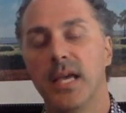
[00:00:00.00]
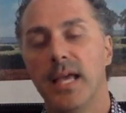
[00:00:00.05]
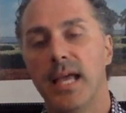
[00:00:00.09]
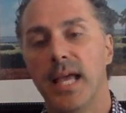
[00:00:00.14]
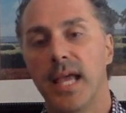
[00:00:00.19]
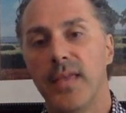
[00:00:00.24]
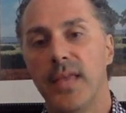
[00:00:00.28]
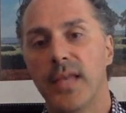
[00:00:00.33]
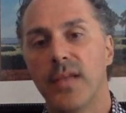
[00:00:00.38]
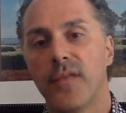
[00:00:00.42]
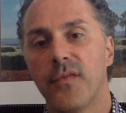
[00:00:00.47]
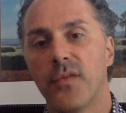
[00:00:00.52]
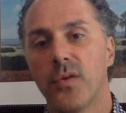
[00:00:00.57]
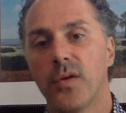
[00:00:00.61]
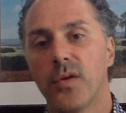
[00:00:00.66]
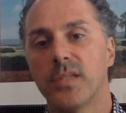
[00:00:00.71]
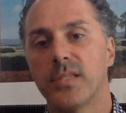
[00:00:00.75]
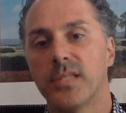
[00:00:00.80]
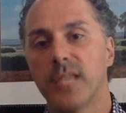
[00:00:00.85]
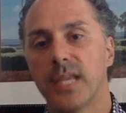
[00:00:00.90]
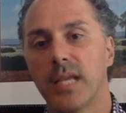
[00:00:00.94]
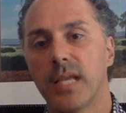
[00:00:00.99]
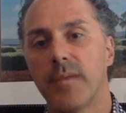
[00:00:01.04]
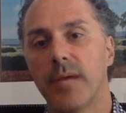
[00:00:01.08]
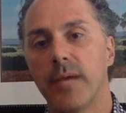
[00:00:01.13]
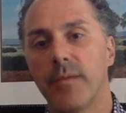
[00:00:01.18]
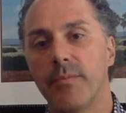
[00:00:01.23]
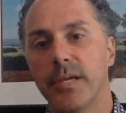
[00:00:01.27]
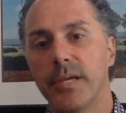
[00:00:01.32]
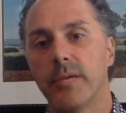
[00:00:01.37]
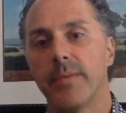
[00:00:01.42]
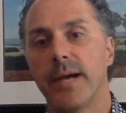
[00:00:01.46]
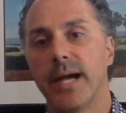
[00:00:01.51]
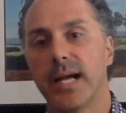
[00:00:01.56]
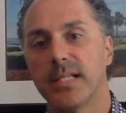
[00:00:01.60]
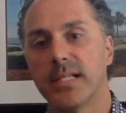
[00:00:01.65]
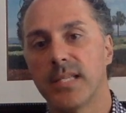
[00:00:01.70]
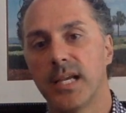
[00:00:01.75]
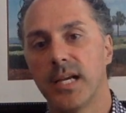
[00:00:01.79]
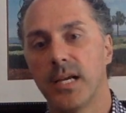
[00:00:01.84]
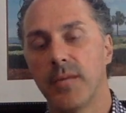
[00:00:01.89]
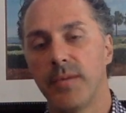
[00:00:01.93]
And then, of course, think about mirror box
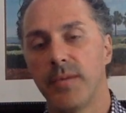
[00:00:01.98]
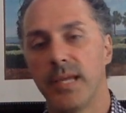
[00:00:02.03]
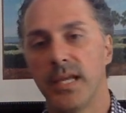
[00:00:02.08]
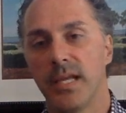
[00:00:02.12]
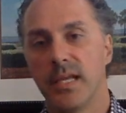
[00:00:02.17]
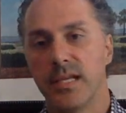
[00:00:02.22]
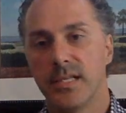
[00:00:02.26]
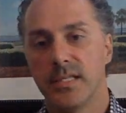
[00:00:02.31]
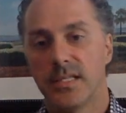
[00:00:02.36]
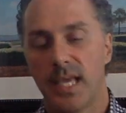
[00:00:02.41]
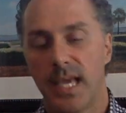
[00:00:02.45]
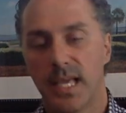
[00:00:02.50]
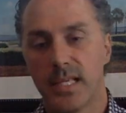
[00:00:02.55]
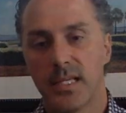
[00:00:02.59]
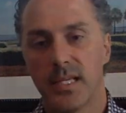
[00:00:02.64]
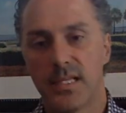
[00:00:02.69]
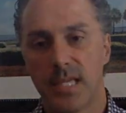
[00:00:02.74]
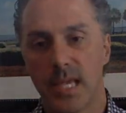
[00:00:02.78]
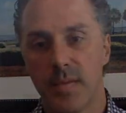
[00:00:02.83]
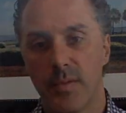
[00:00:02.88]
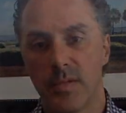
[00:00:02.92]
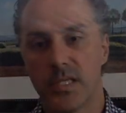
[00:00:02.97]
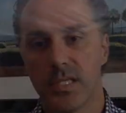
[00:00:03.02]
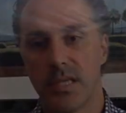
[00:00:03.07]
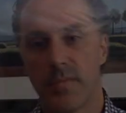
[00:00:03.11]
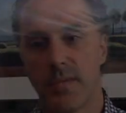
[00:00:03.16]
therapy. Take the SaeboStim